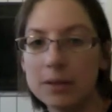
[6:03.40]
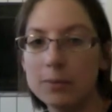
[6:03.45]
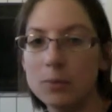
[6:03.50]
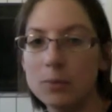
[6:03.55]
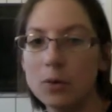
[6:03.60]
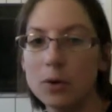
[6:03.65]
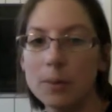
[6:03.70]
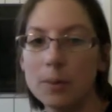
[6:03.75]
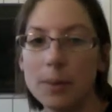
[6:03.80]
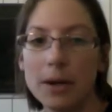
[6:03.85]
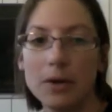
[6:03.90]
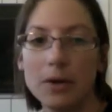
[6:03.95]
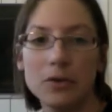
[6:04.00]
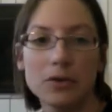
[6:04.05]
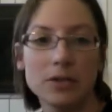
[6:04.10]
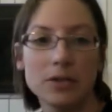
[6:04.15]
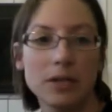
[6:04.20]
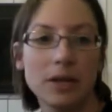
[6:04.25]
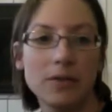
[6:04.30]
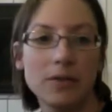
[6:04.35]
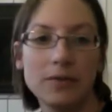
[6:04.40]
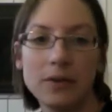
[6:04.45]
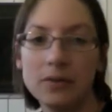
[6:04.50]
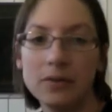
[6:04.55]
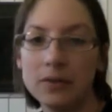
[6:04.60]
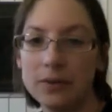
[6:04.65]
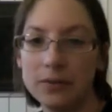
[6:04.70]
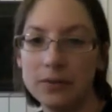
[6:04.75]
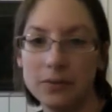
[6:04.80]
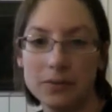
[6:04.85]
more about yourself, even
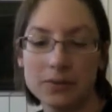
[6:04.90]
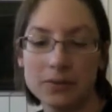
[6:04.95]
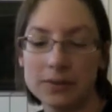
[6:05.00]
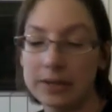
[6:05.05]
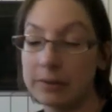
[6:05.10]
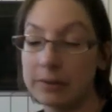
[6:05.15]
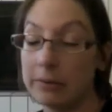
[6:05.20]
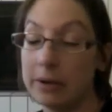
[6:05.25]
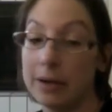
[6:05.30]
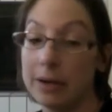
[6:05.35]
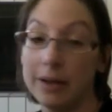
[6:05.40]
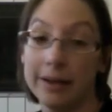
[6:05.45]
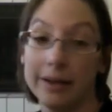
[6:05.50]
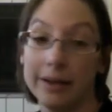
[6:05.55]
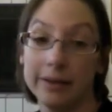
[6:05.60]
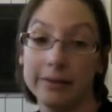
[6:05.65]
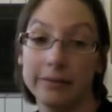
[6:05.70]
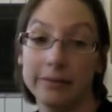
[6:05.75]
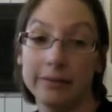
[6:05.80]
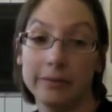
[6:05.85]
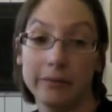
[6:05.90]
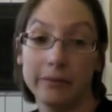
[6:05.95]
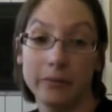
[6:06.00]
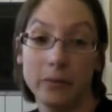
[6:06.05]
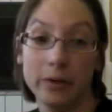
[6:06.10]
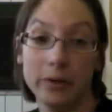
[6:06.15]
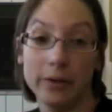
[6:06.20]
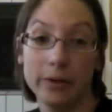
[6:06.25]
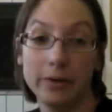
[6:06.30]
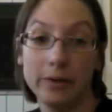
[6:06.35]
if it was like, well, I don't
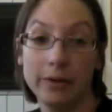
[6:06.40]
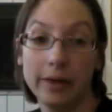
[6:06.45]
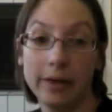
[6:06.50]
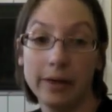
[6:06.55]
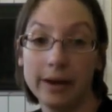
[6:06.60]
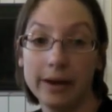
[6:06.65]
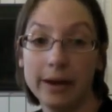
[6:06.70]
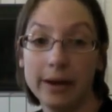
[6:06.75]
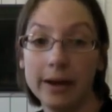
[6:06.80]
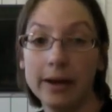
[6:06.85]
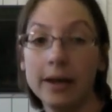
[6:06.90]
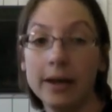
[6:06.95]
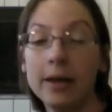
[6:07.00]
want to do that again.